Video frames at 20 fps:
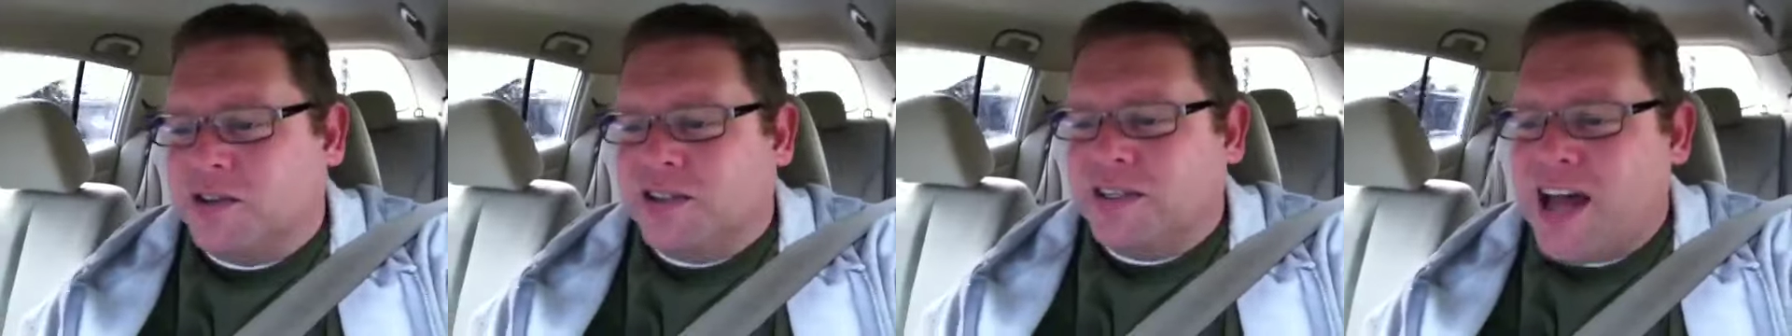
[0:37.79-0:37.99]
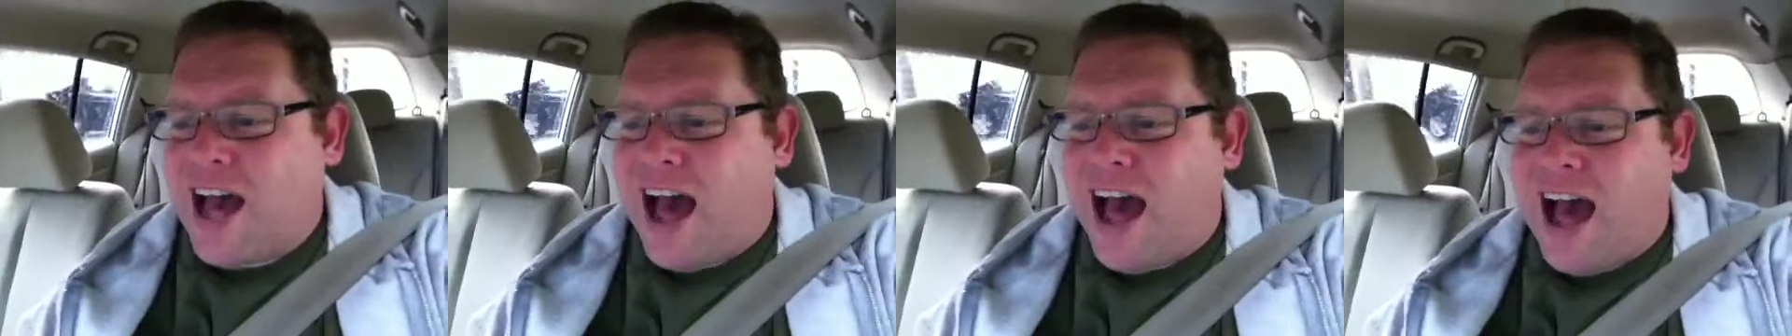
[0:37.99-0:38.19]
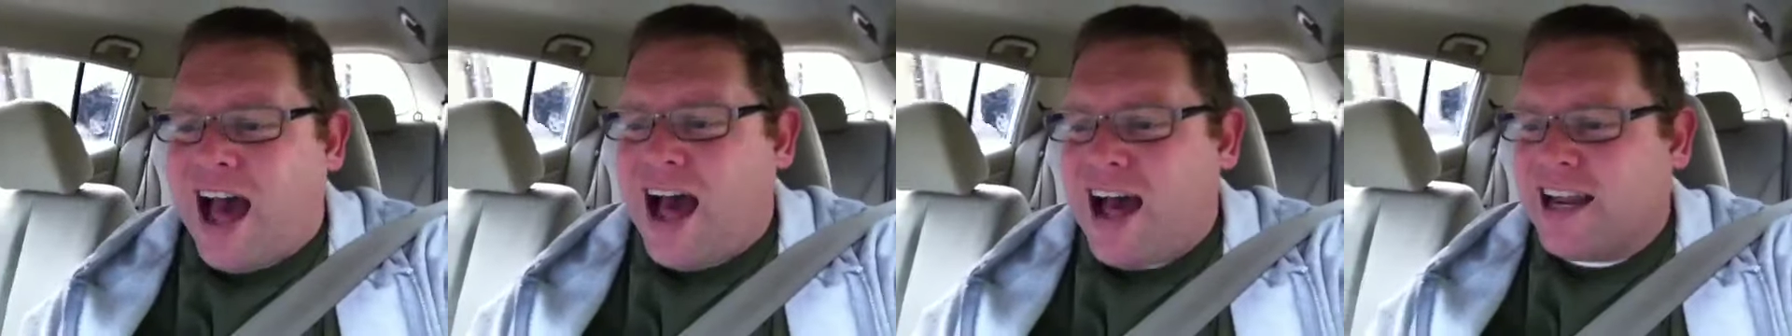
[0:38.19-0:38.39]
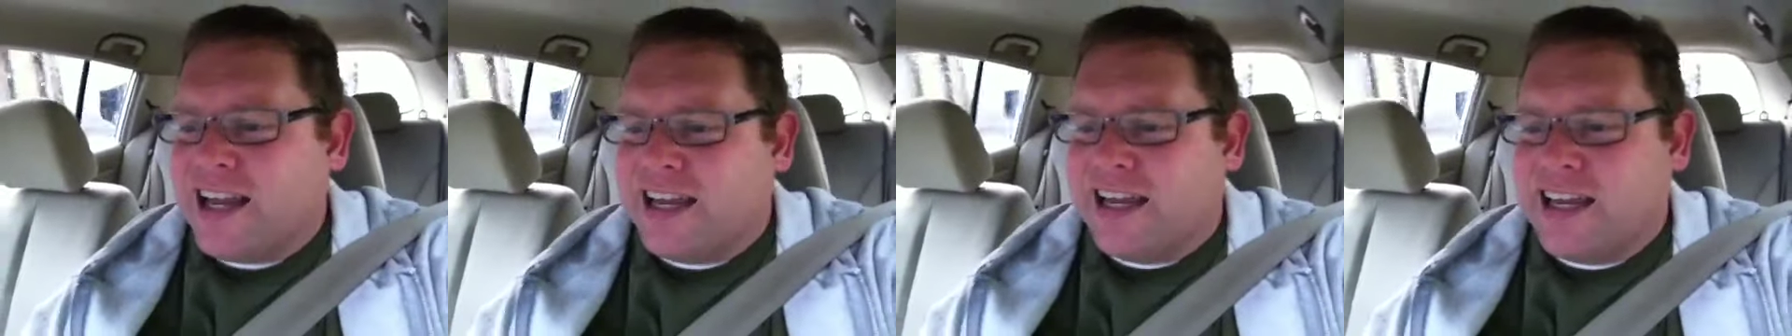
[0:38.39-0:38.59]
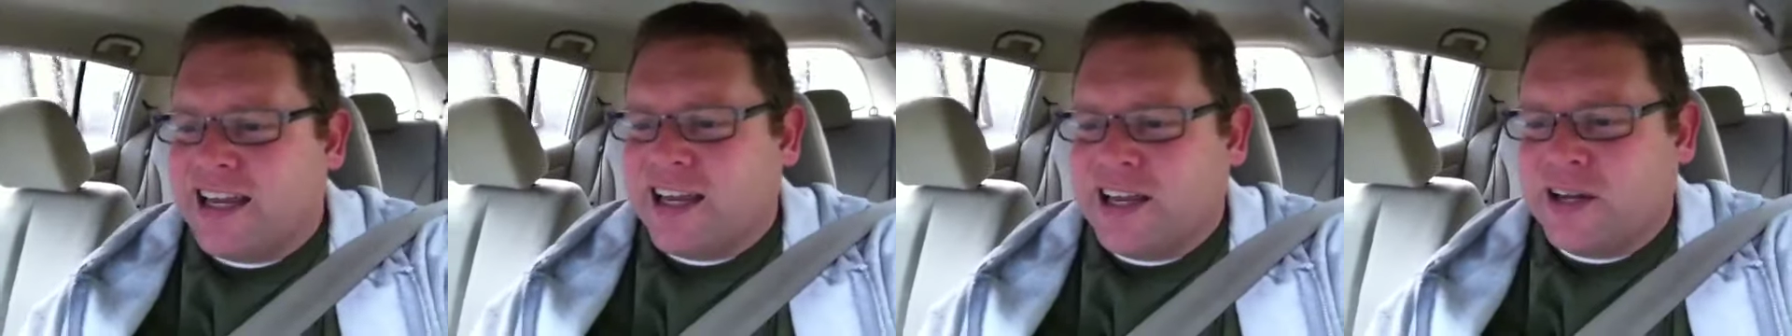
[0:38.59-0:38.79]
not
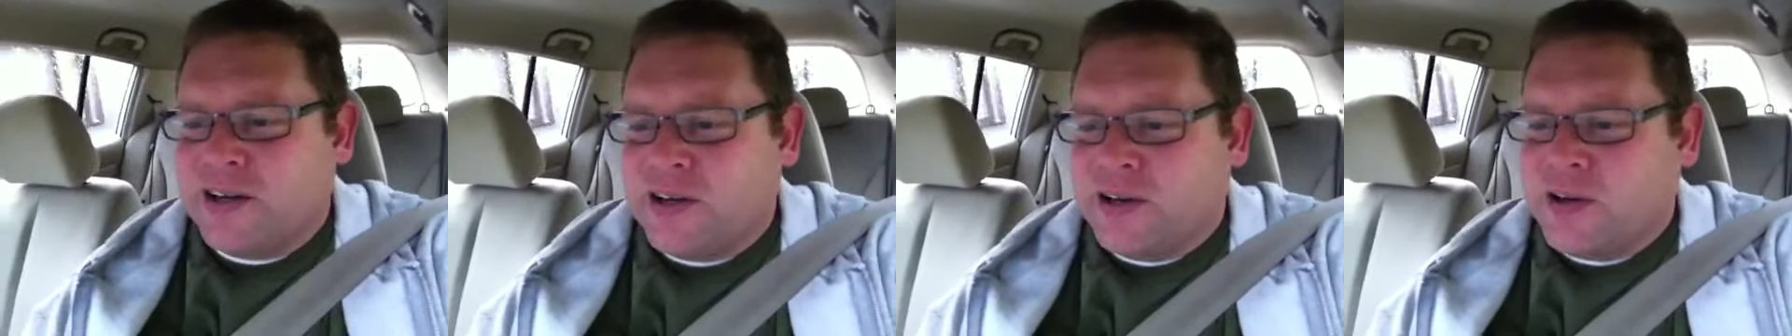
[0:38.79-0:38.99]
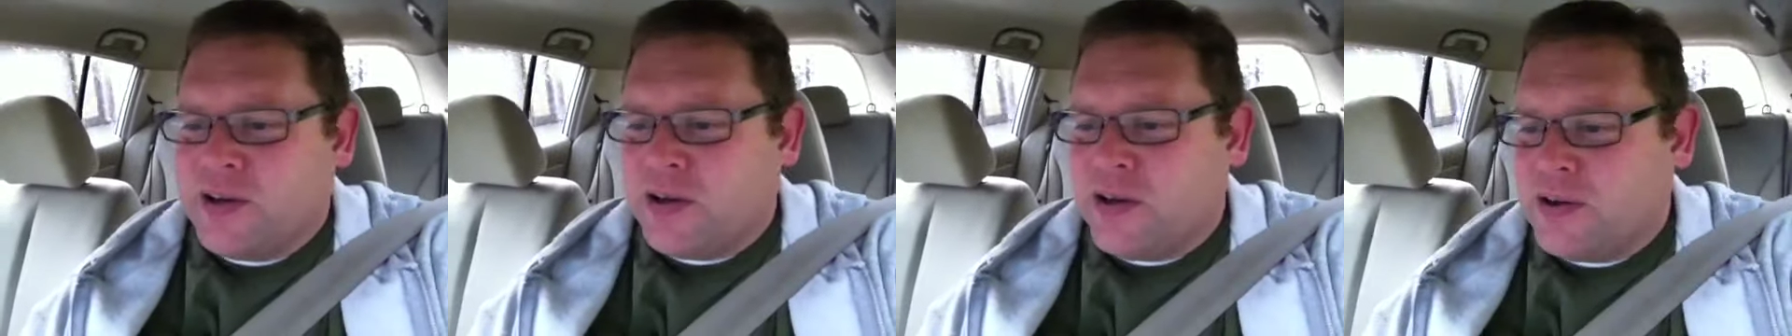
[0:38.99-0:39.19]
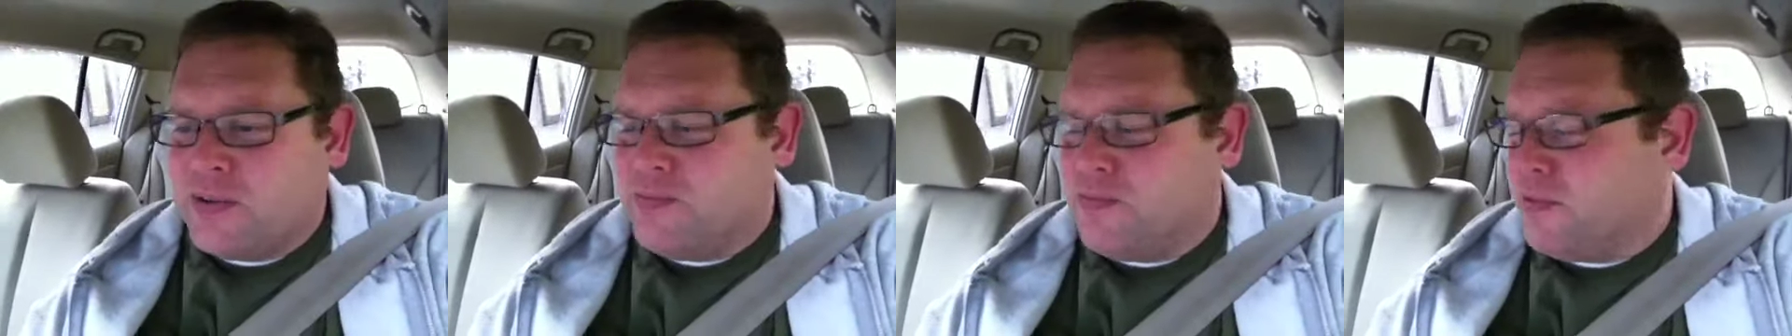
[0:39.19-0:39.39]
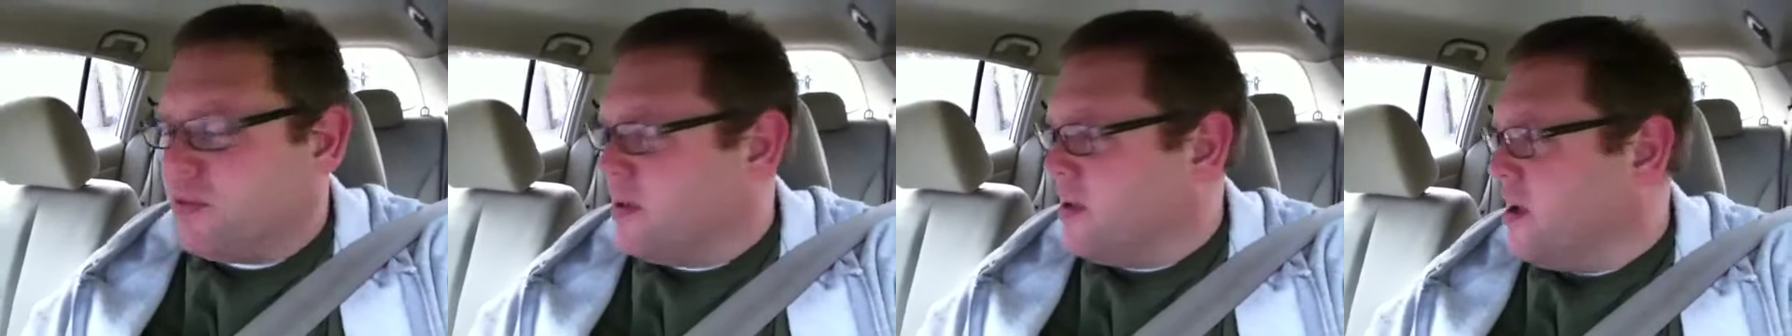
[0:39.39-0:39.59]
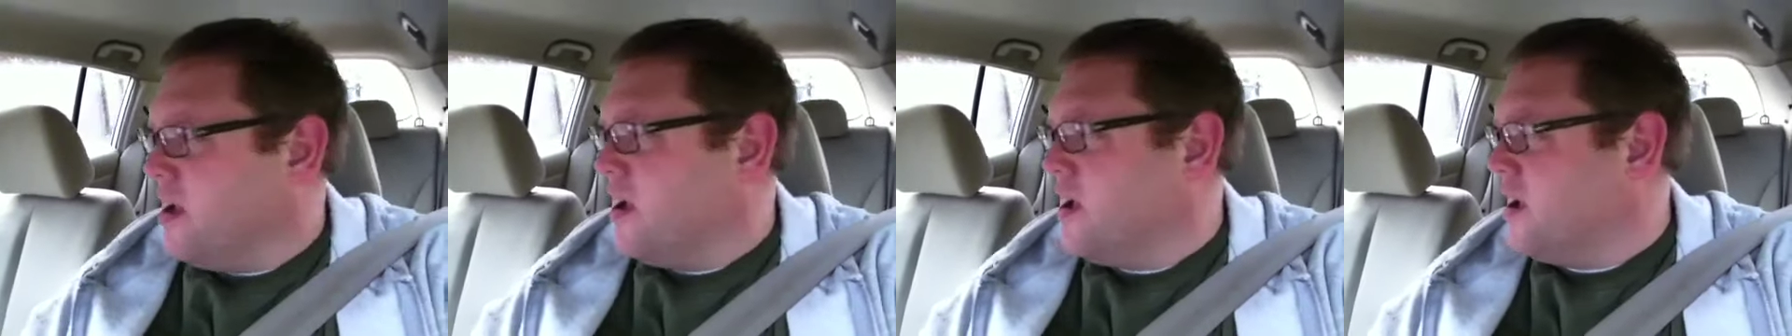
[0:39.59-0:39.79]
in a good
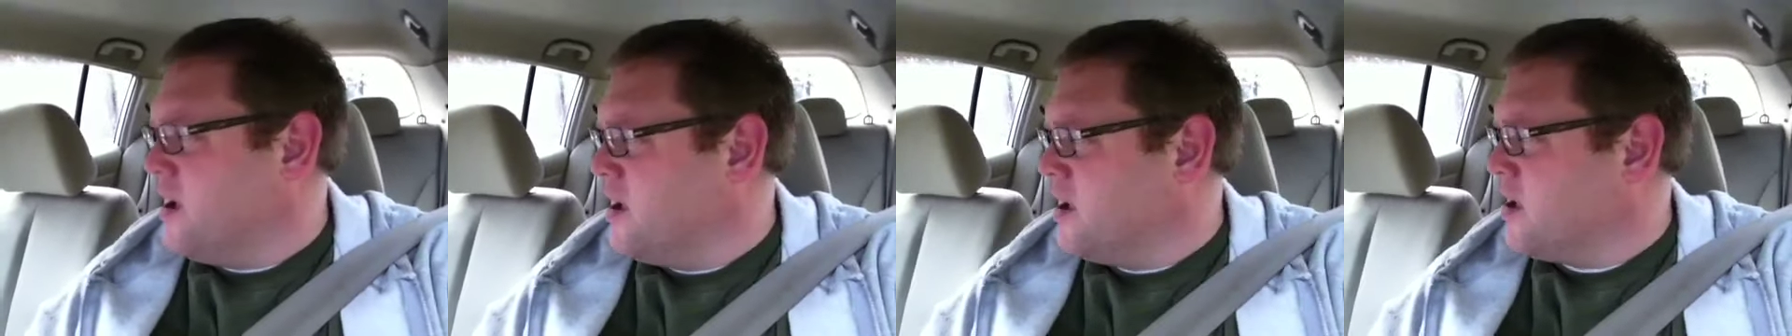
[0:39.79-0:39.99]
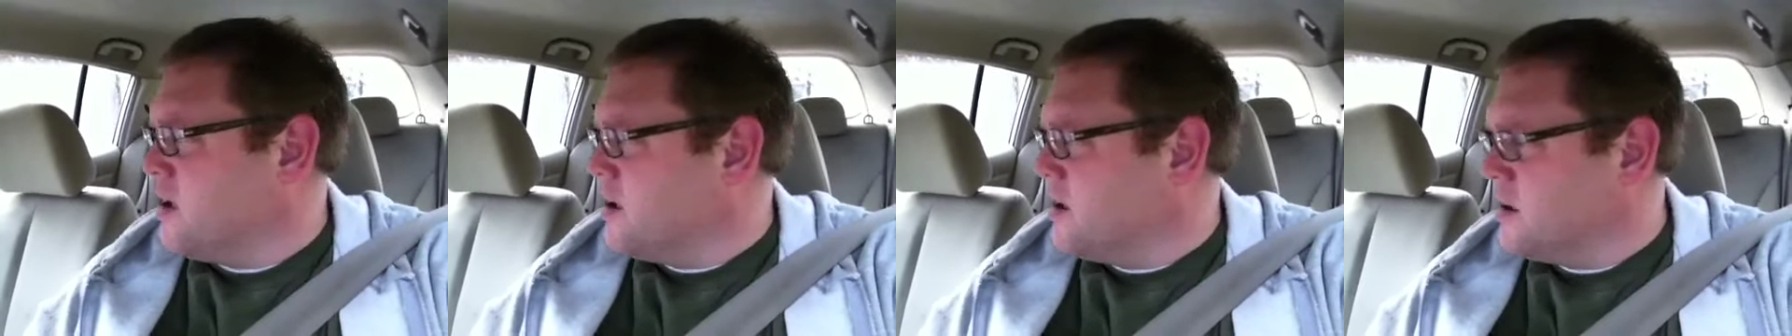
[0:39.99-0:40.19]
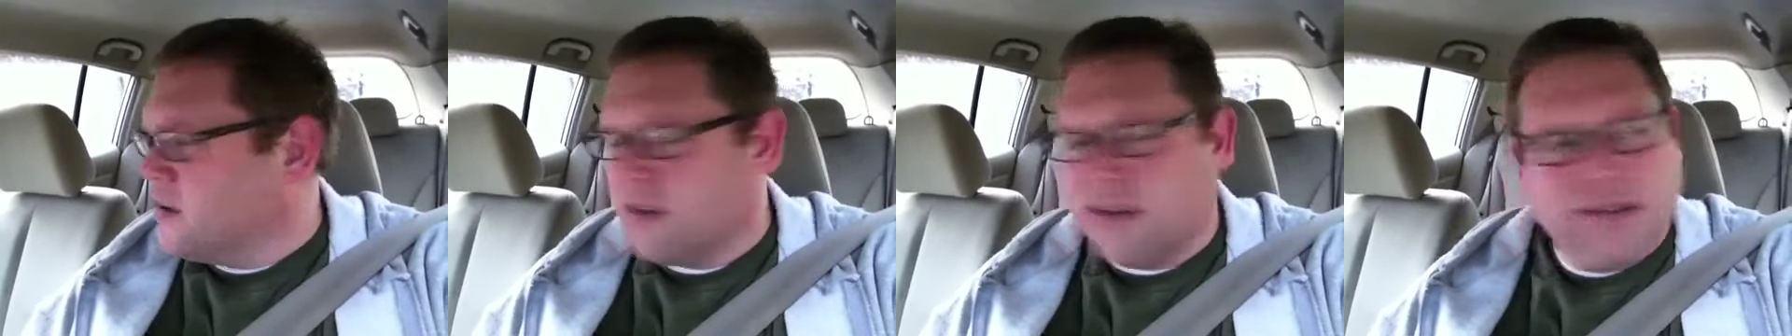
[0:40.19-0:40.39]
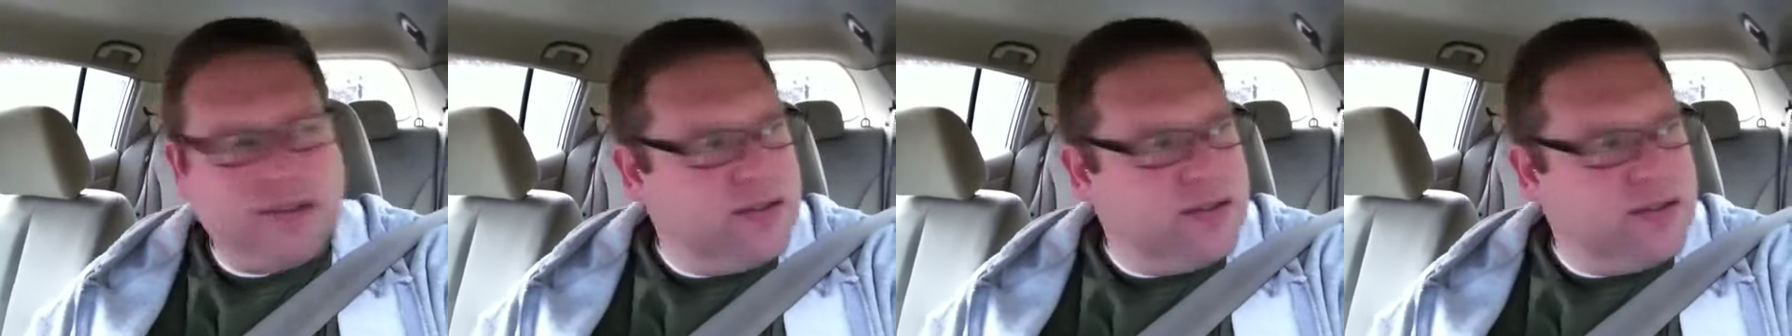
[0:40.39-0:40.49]
place.